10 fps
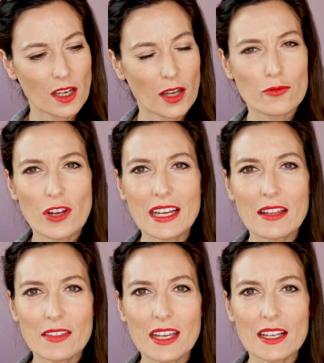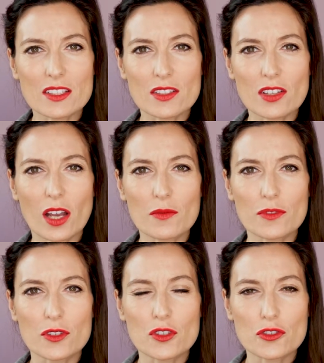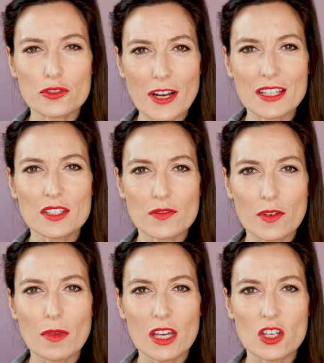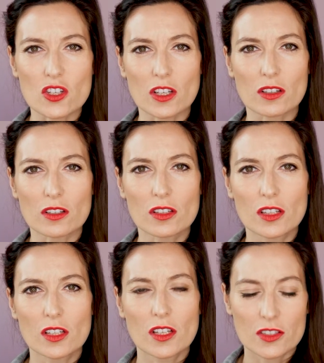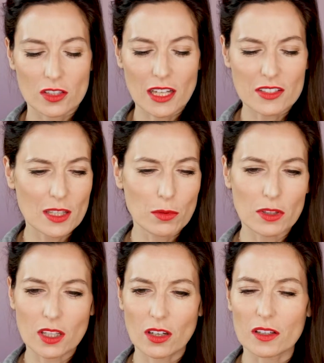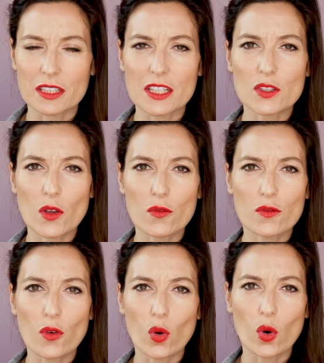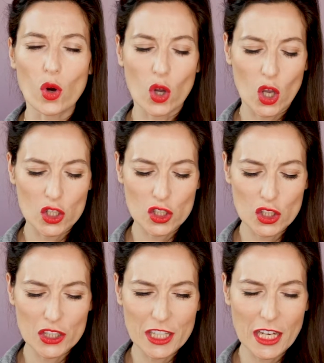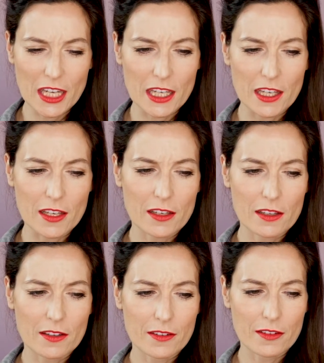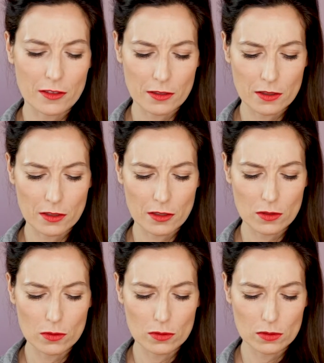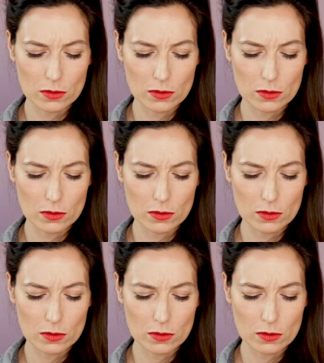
I really think it's a time for transformation so let's see what the card is for today. Ooh.